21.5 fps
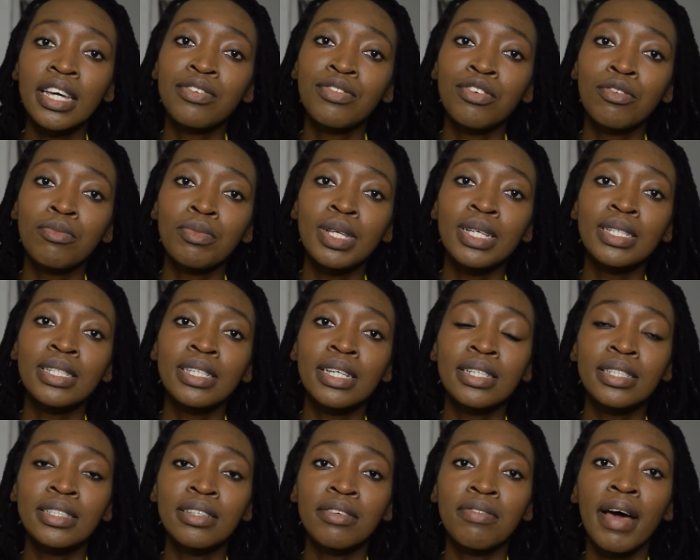from this
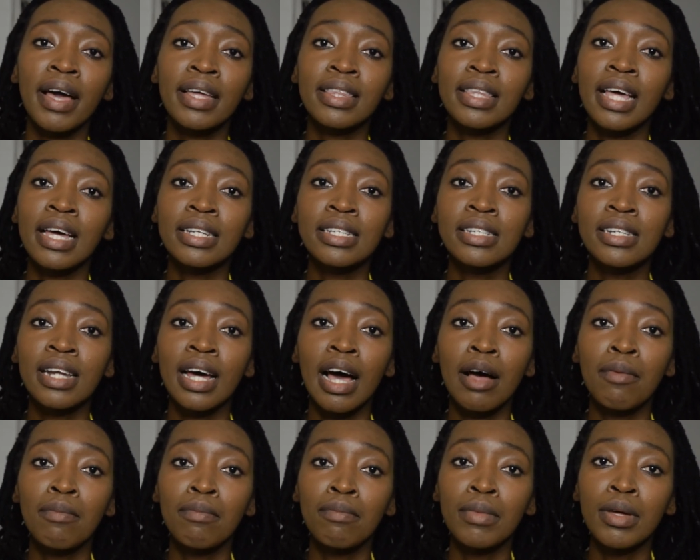is the fact that
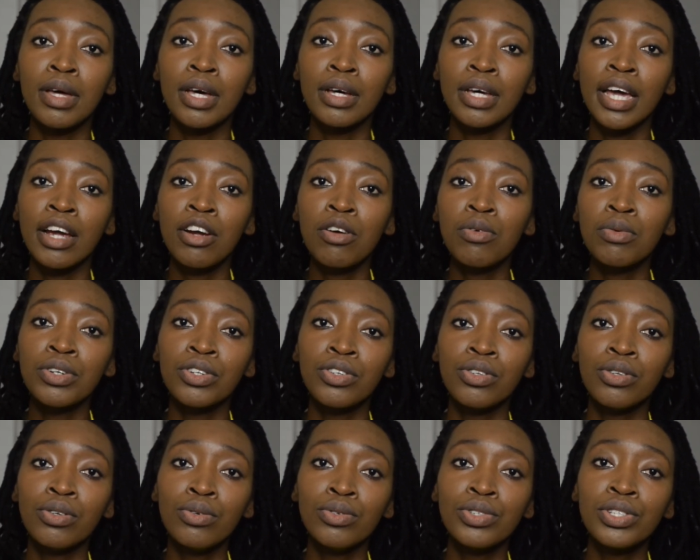heroin
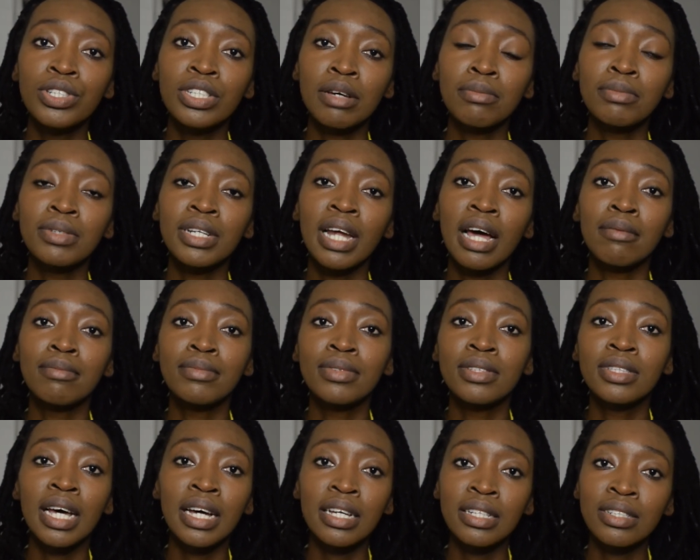use sometimes
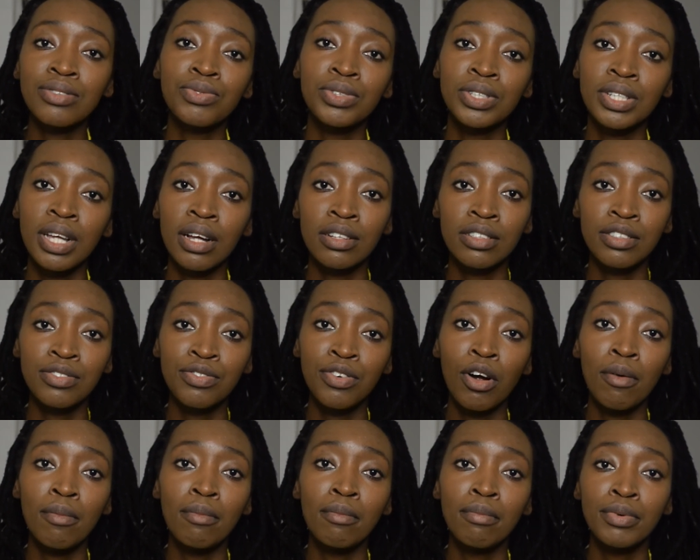does result
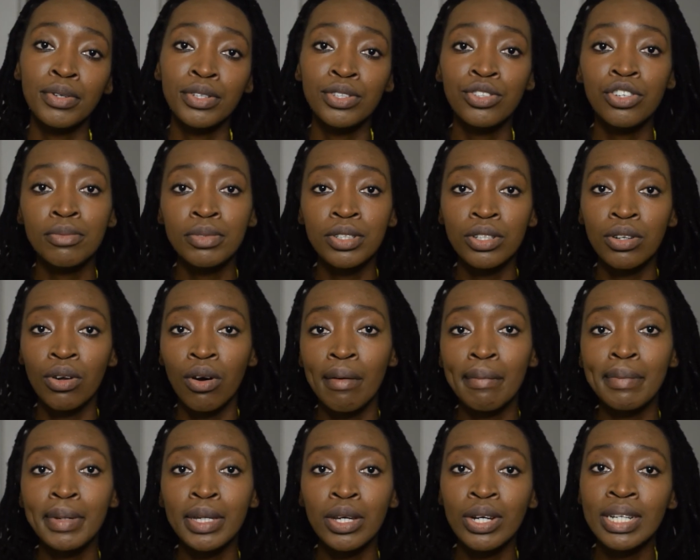from prescription
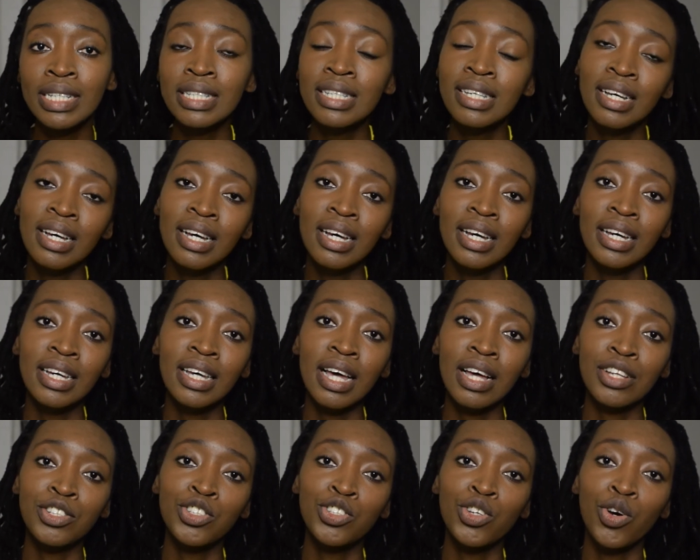opioids.
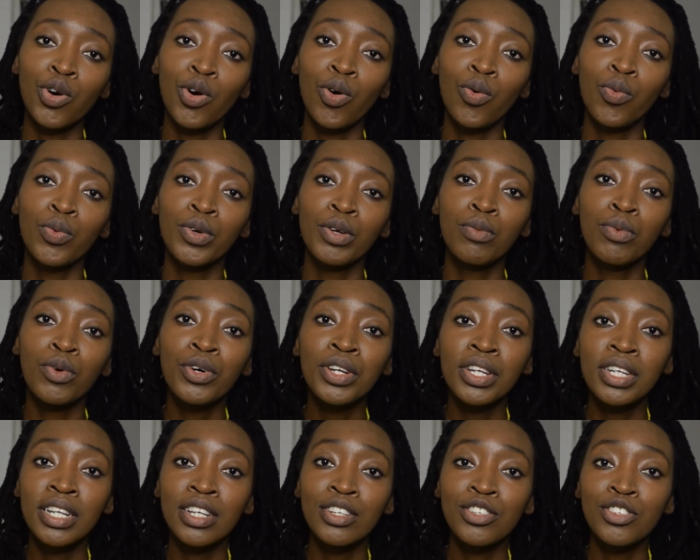So we
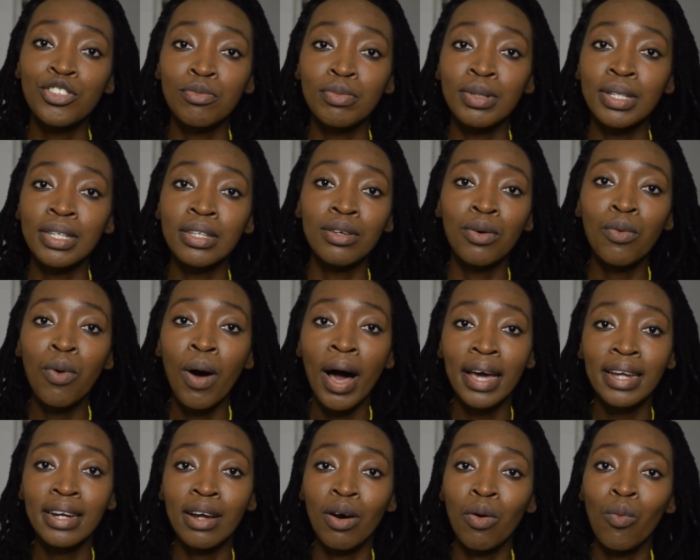would need to be
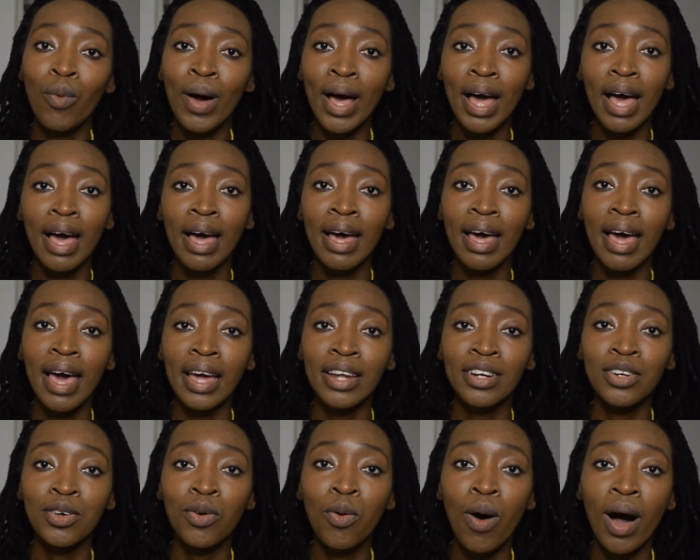quite aware
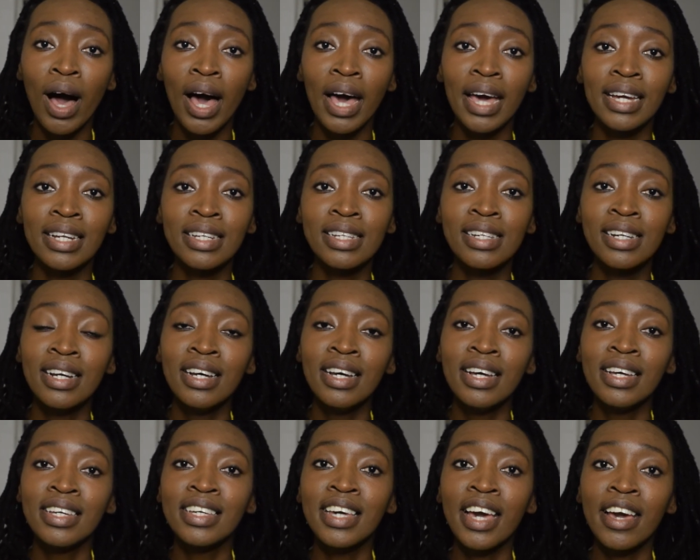and quite
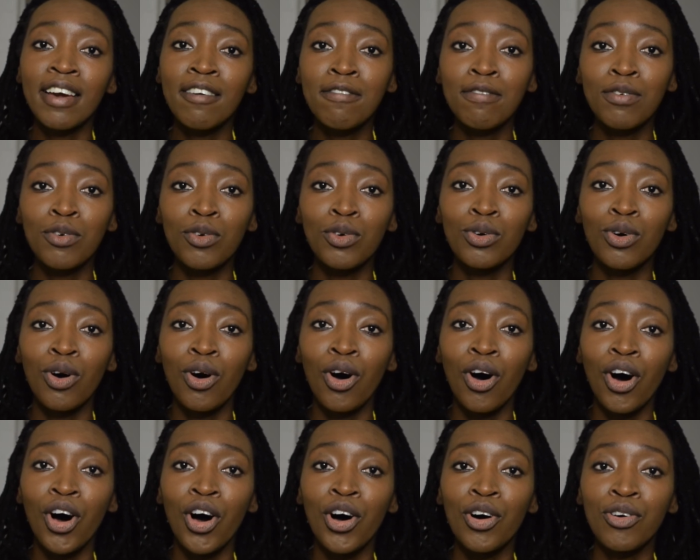careful
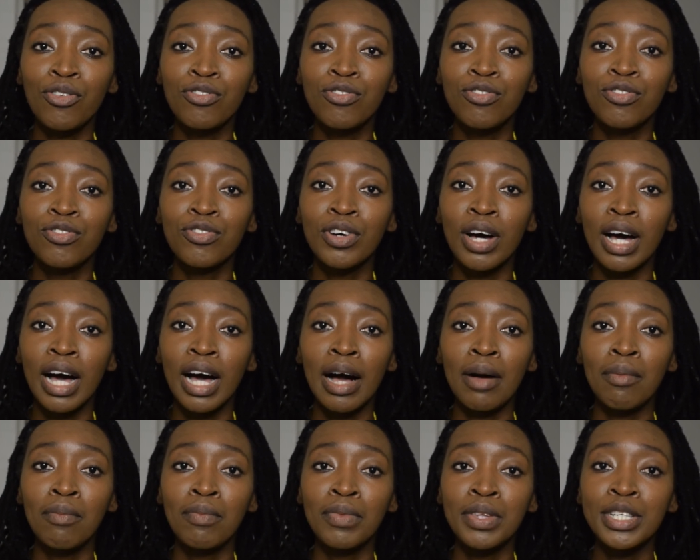of
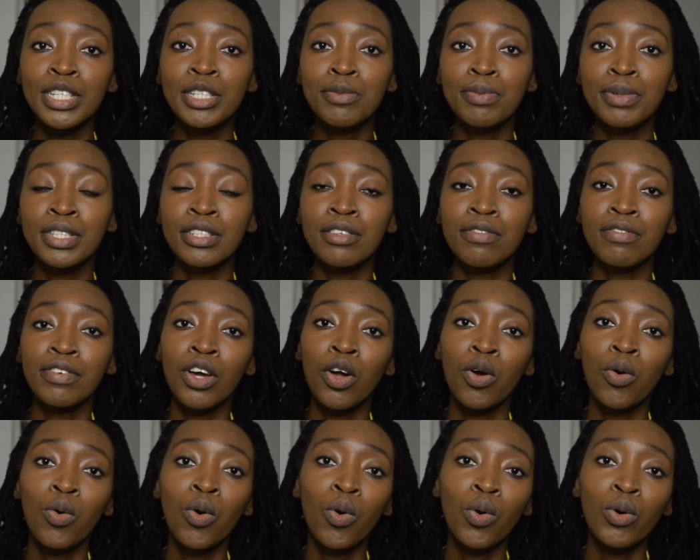this
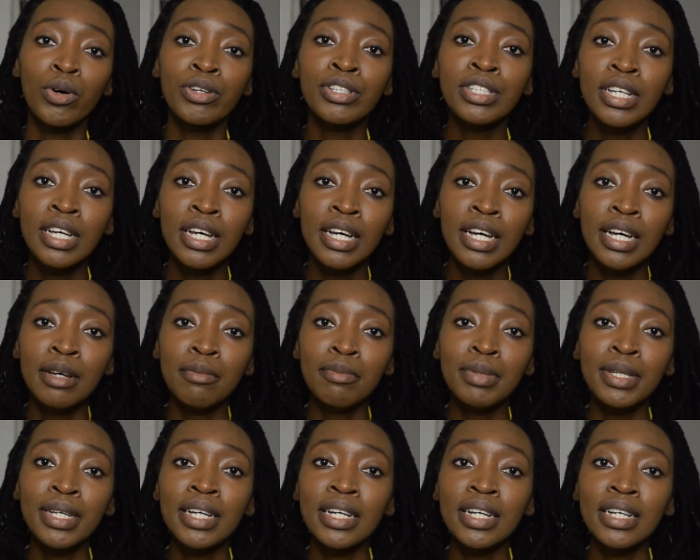specific cause,
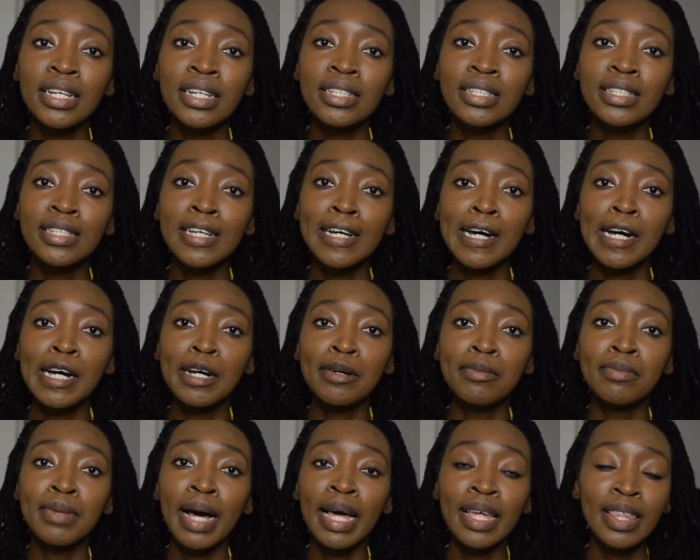because
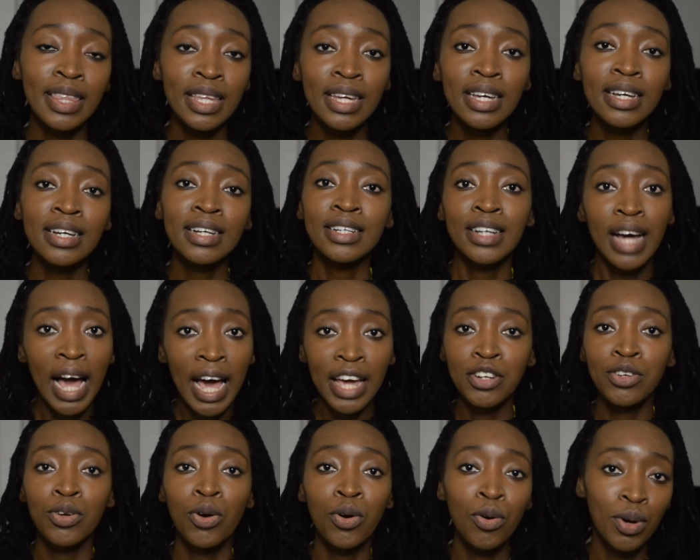I think I
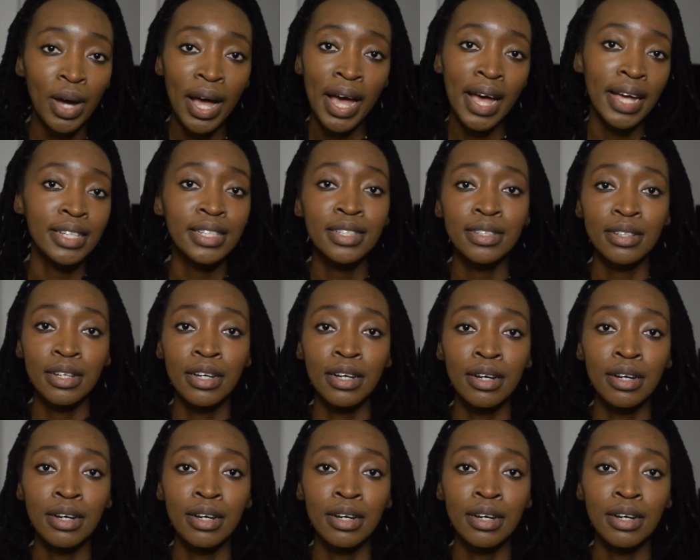know as